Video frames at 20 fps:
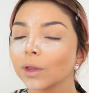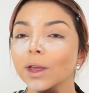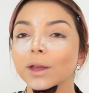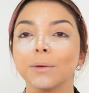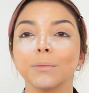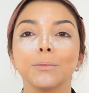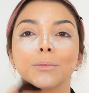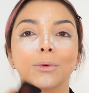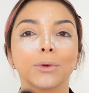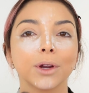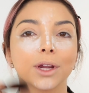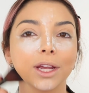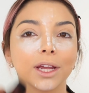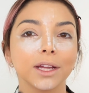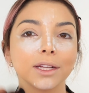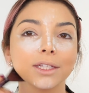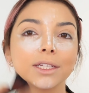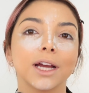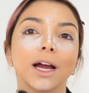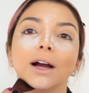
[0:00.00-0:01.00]
And bring
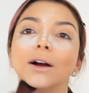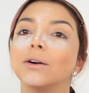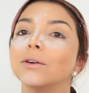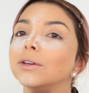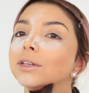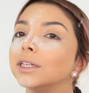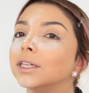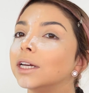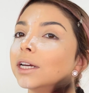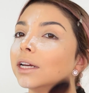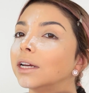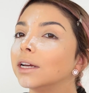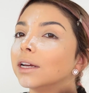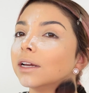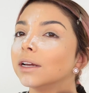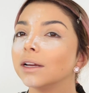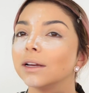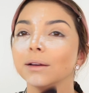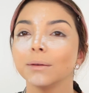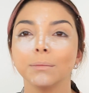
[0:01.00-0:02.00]
it down
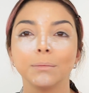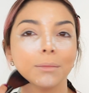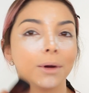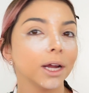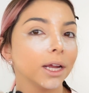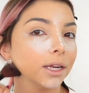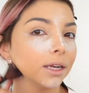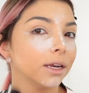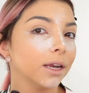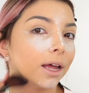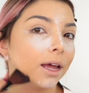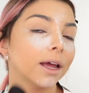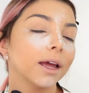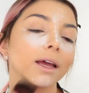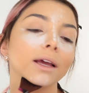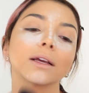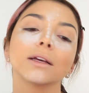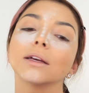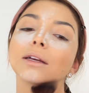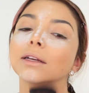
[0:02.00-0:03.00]
my
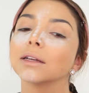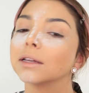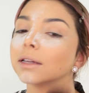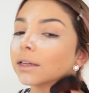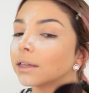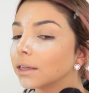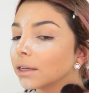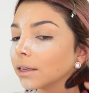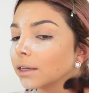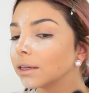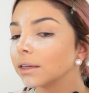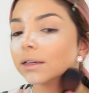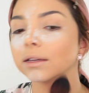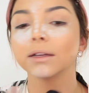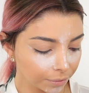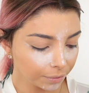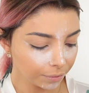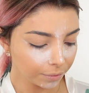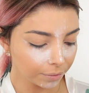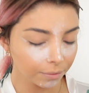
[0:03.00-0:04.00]
neck.
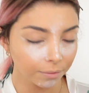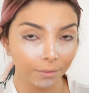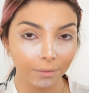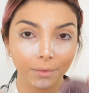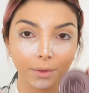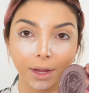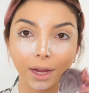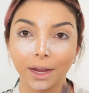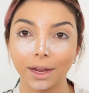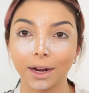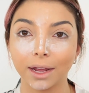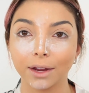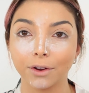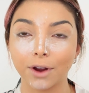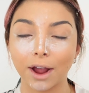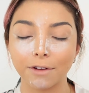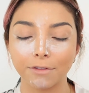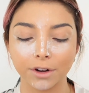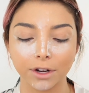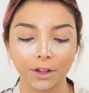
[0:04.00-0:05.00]
And I
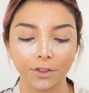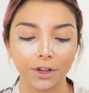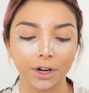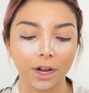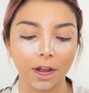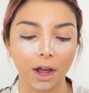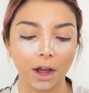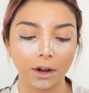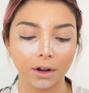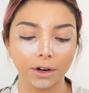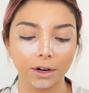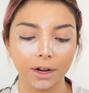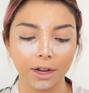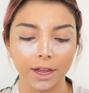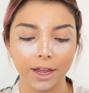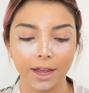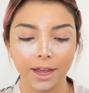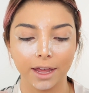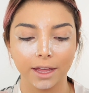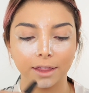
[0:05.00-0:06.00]
grab another color.
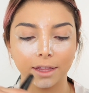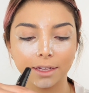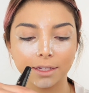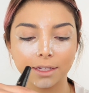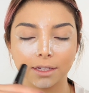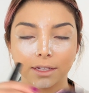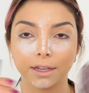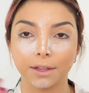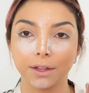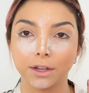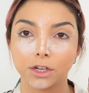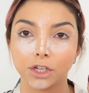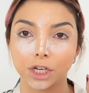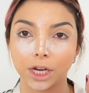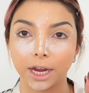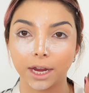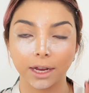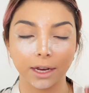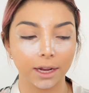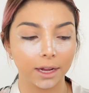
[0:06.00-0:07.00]
This is in the
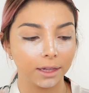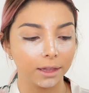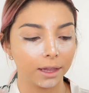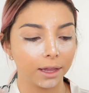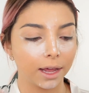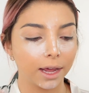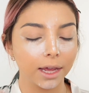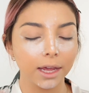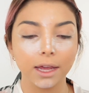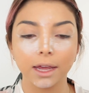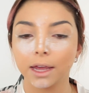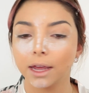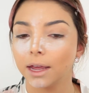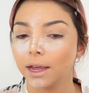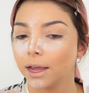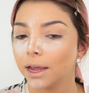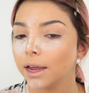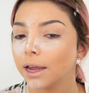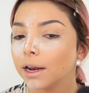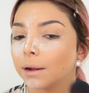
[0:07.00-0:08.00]
shade Light,
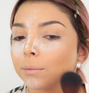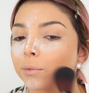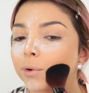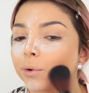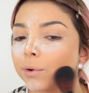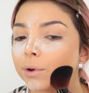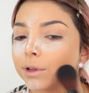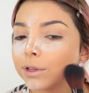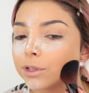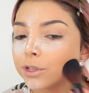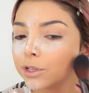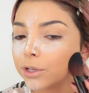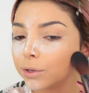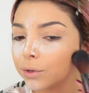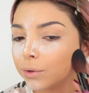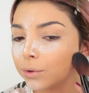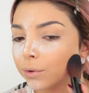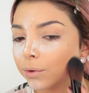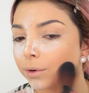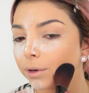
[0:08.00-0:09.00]
and I'm going to
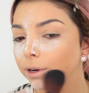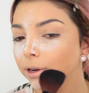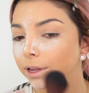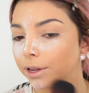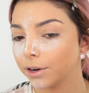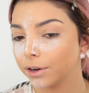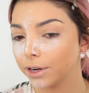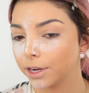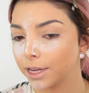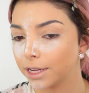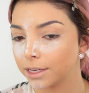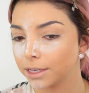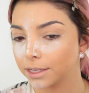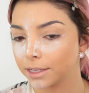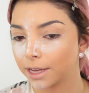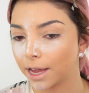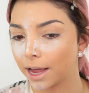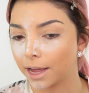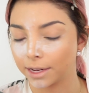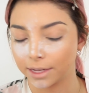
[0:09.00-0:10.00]
literally
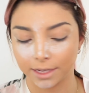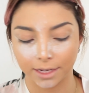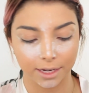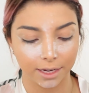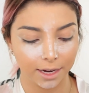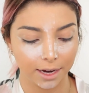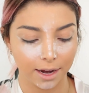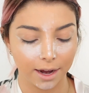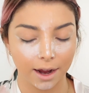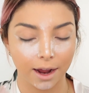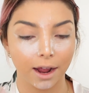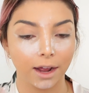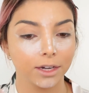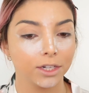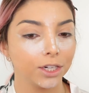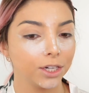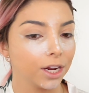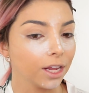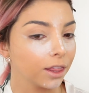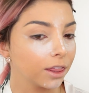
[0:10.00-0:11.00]
set
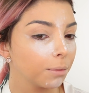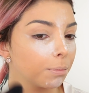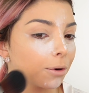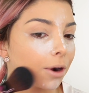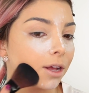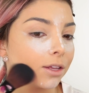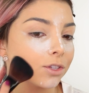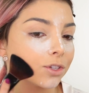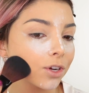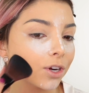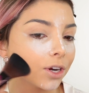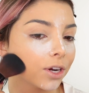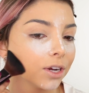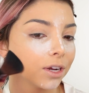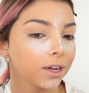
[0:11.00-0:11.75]
underneath the bronzer.